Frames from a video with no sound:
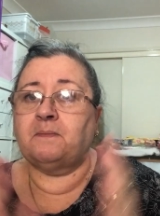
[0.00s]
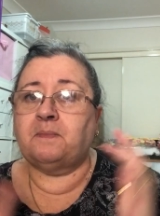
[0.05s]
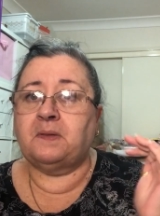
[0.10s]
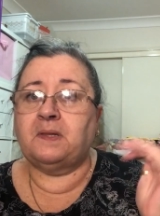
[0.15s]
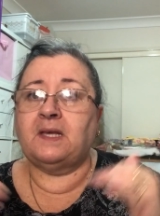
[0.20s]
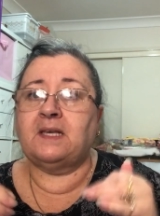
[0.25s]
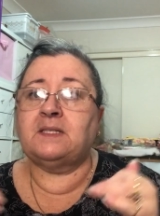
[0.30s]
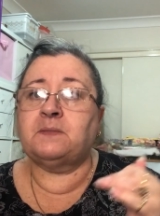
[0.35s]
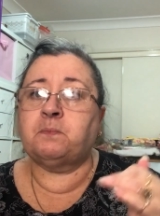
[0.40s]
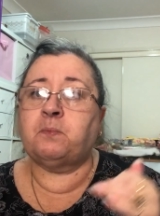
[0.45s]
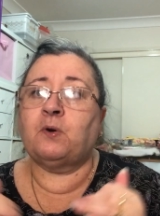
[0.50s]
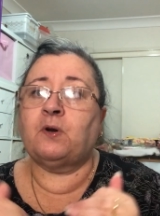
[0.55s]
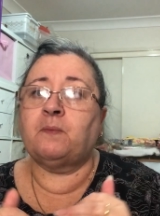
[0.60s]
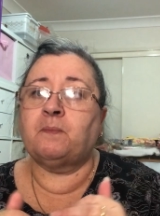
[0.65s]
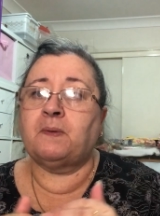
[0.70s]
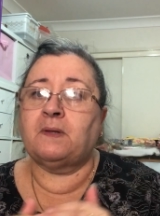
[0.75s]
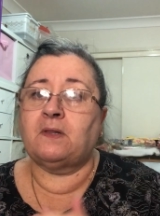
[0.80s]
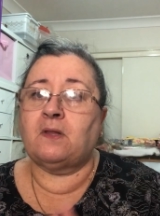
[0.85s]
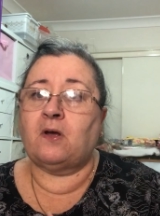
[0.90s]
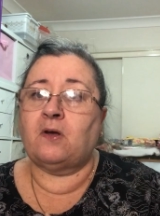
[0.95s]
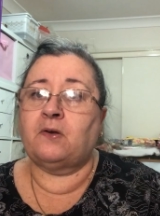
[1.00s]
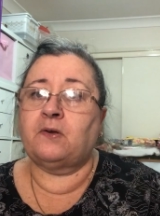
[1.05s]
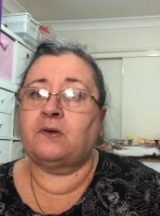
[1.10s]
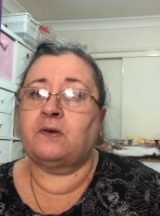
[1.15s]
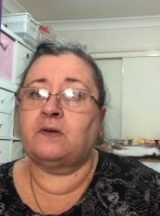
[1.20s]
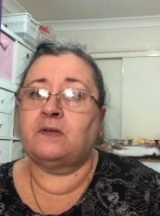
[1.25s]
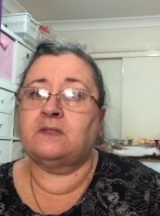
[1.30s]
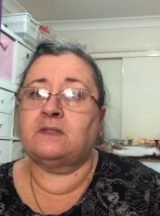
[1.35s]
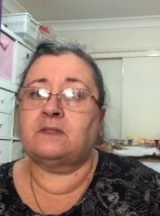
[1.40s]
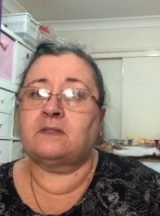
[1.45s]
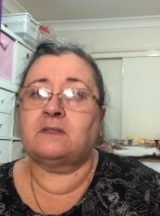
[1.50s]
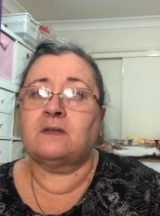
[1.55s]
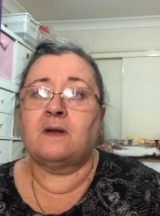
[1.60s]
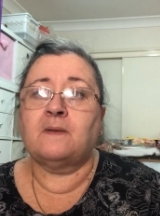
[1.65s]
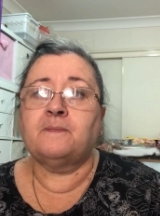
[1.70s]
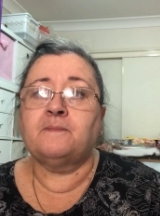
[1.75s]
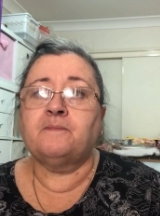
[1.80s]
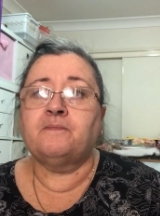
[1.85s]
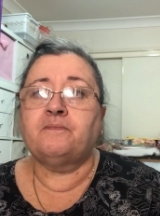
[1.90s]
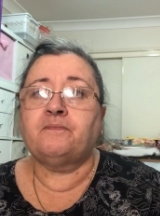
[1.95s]
please put it below, because
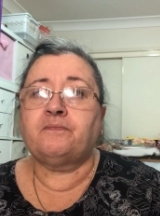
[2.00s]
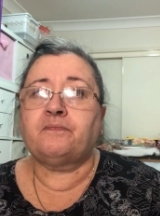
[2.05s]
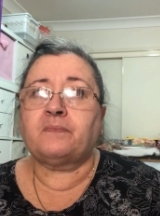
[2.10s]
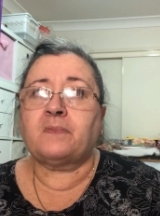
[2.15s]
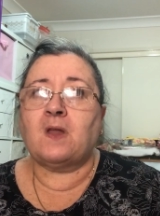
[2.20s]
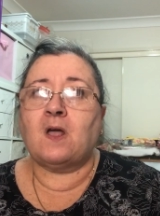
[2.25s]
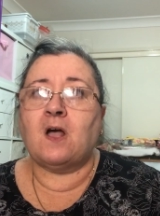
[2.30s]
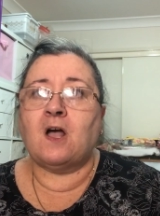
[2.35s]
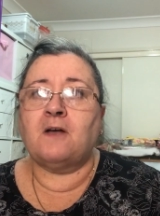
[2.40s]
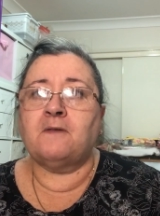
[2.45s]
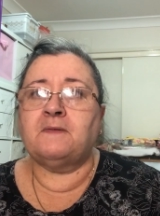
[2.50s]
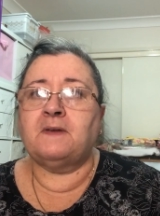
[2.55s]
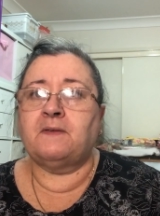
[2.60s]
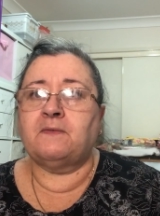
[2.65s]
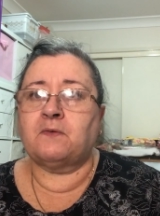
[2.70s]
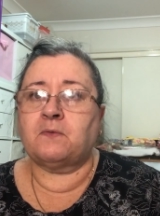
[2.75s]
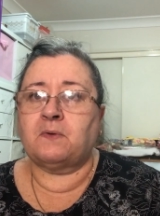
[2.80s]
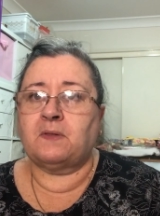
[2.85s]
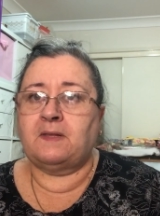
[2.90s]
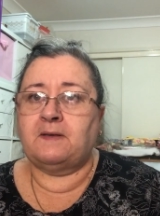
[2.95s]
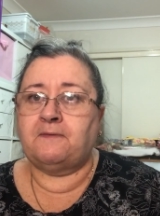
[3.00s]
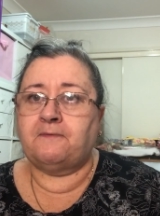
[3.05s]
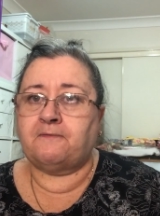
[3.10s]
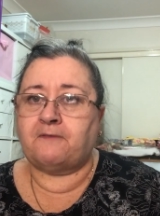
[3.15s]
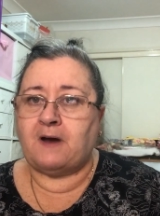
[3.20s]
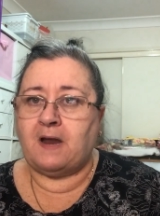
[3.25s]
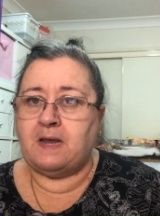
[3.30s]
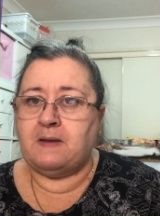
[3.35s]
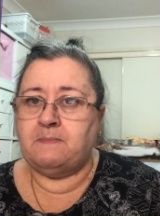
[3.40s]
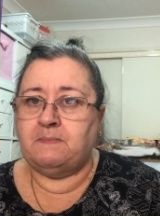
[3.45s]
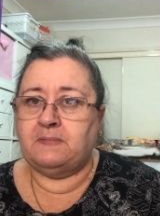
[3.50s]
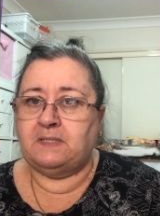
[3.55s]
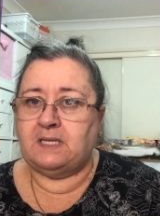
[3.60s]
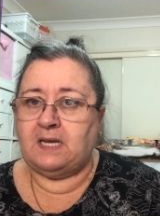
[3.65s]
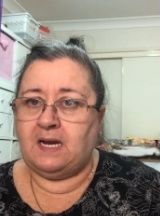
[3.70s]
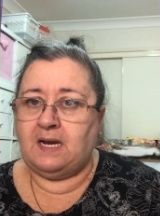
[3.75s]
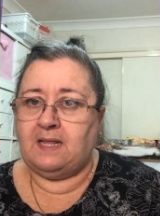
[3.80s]
I've never really framed